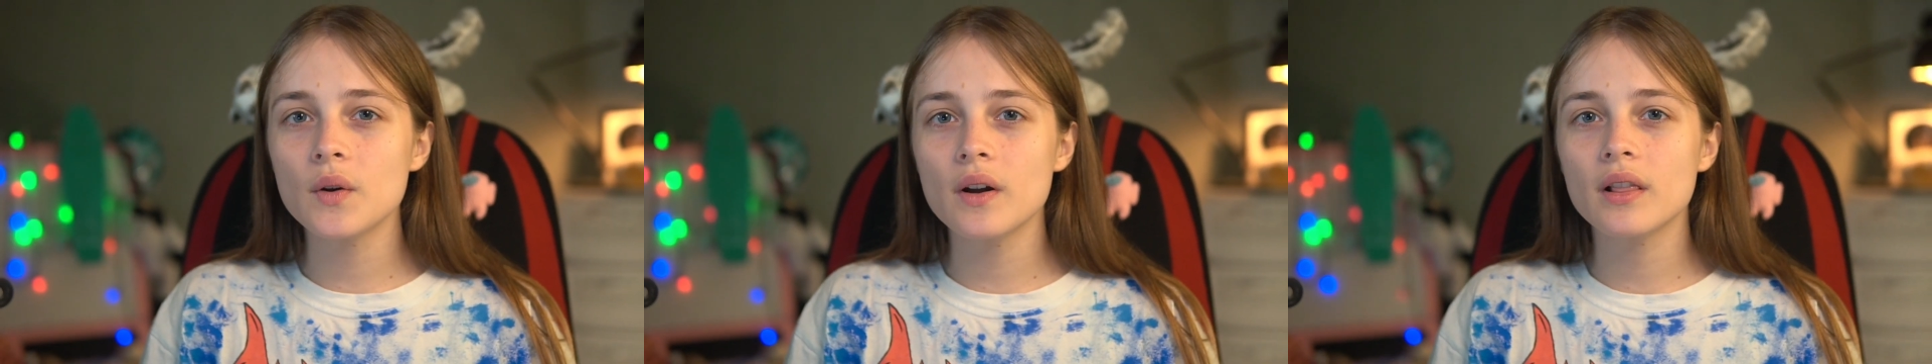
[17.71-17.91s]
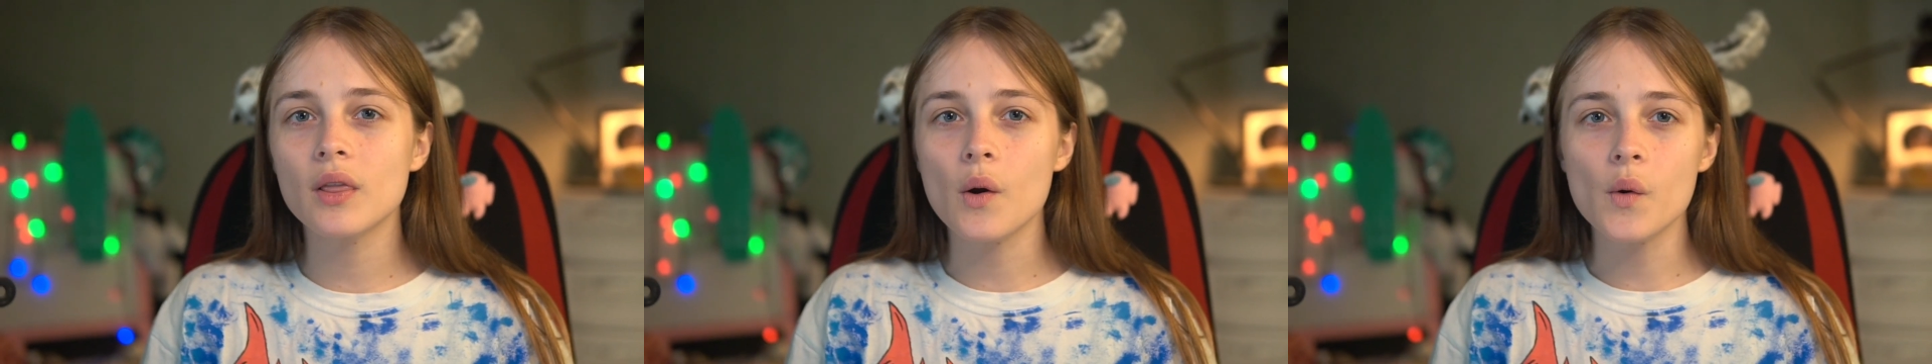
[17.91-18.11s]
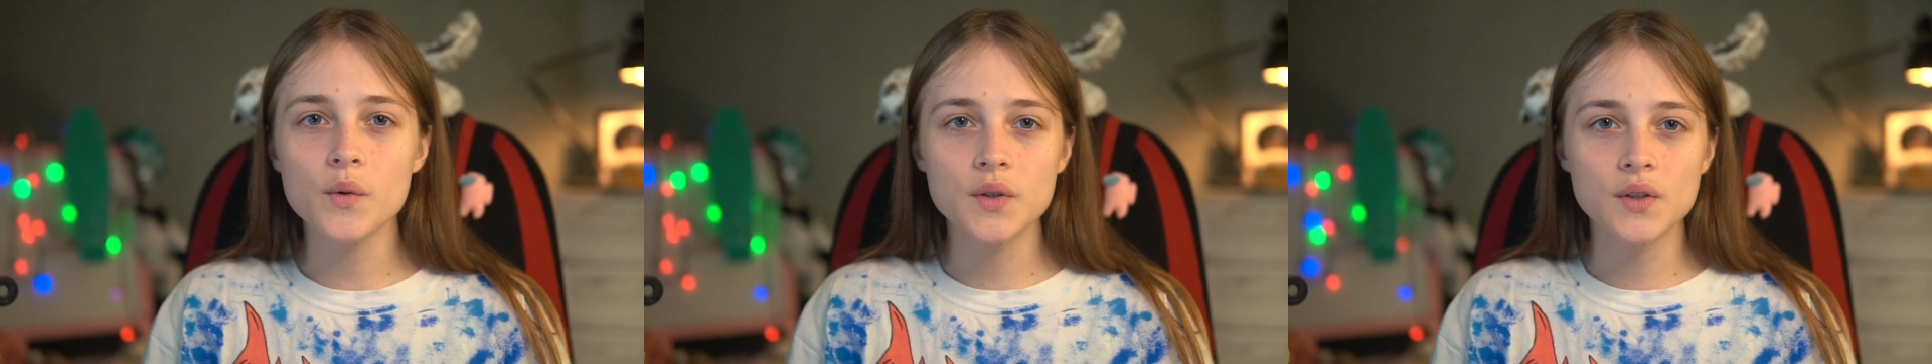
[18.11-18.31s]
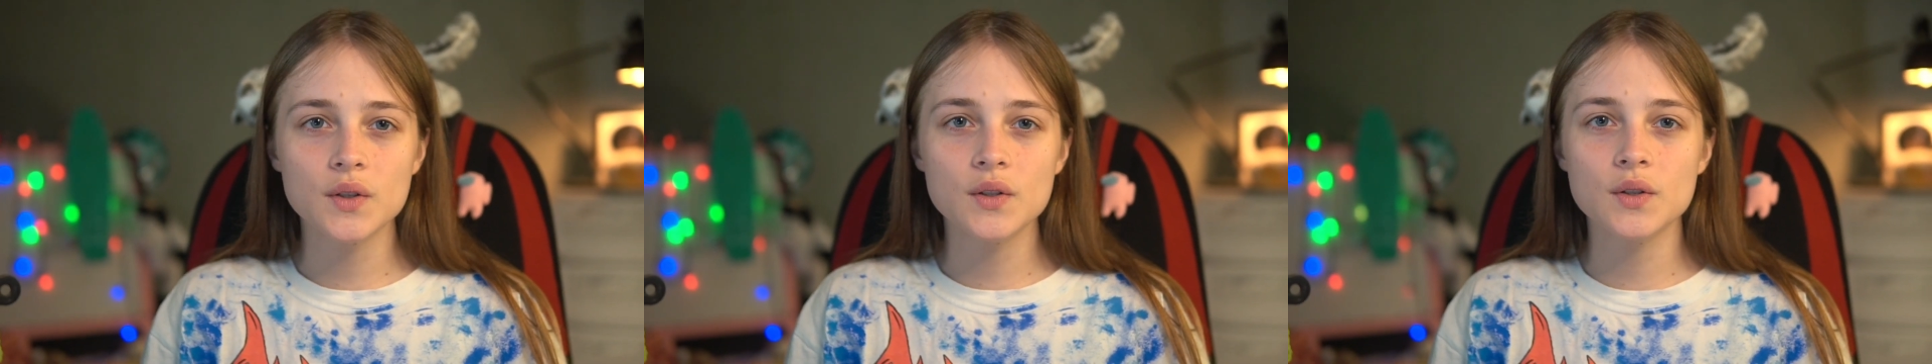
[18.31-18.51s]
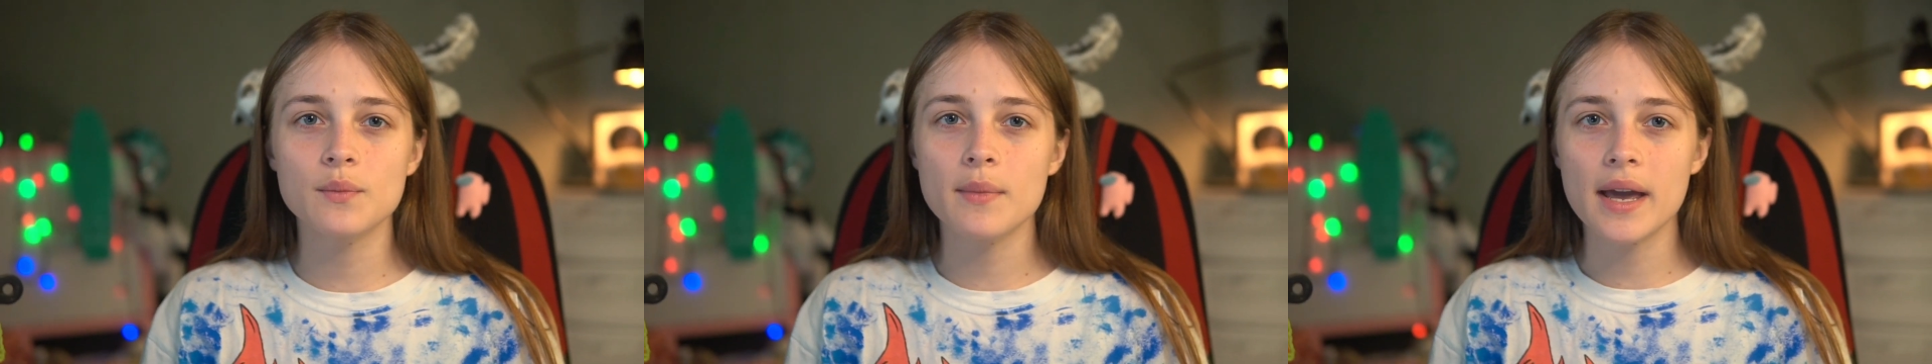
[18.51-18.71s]
allows you
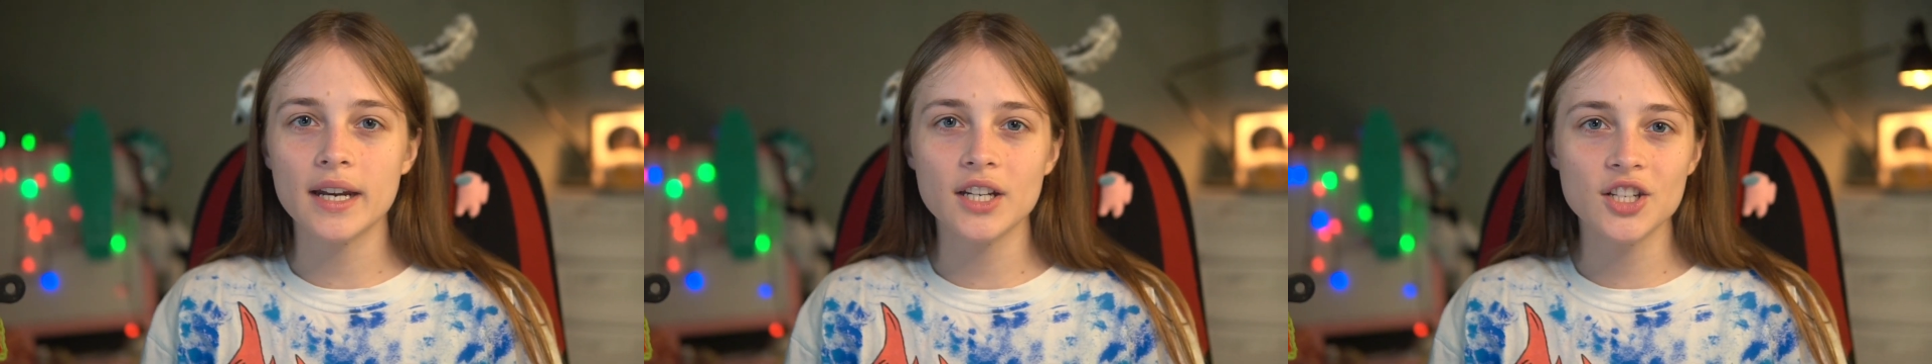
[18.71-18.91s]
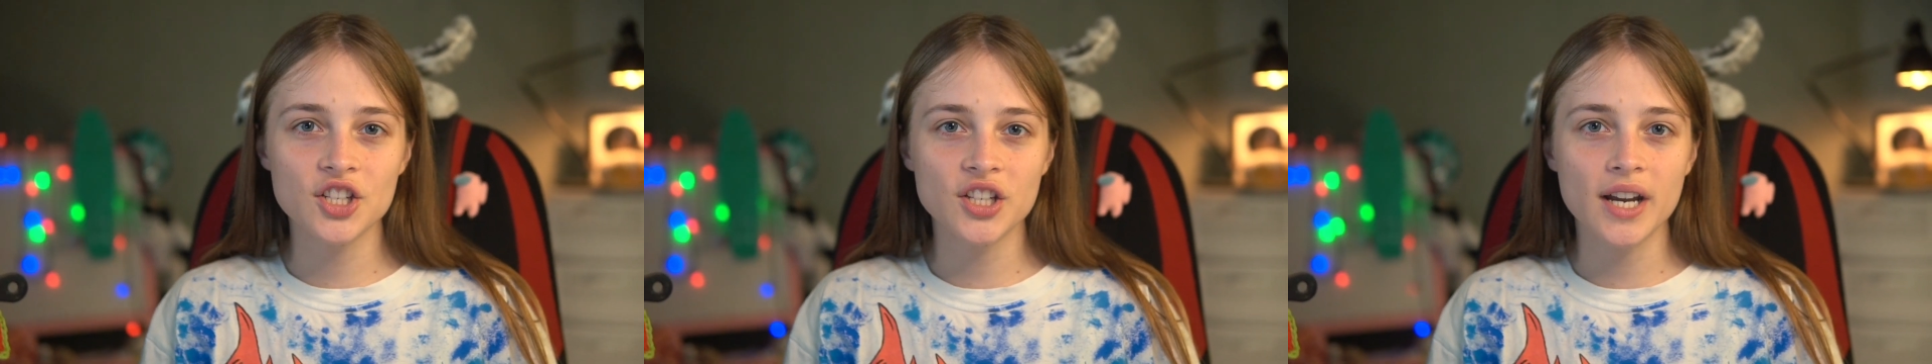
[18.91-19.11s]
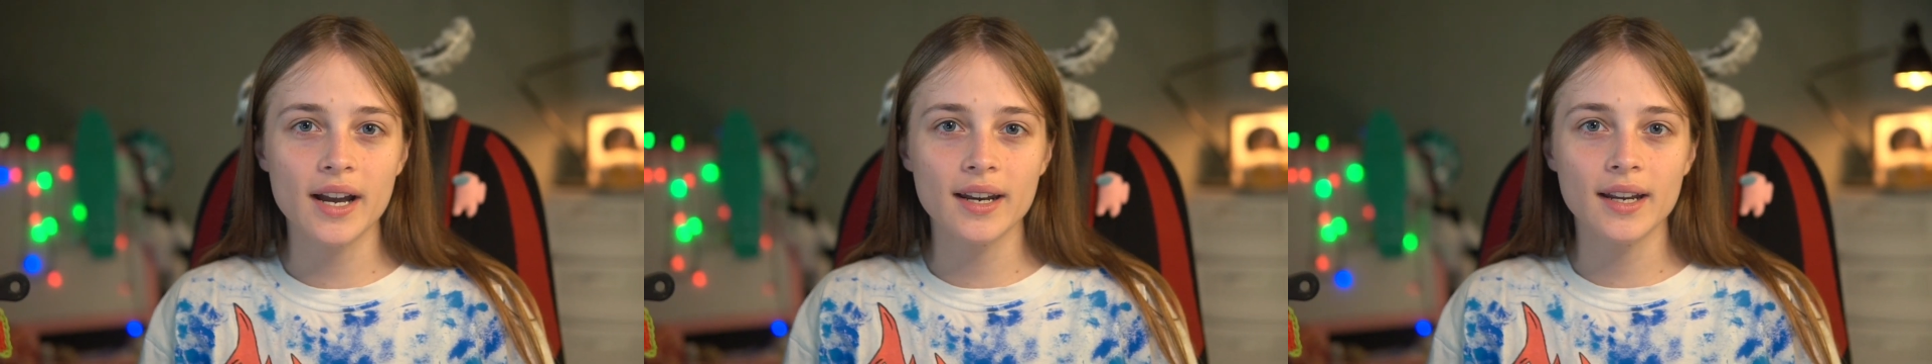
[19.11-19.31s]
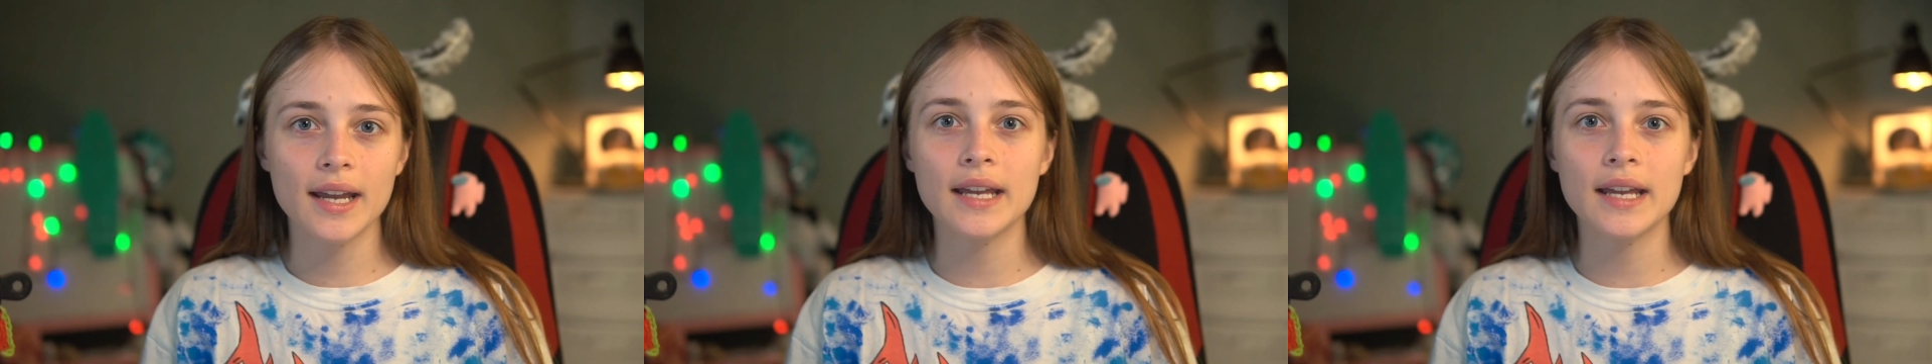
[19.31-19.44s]
to manage chat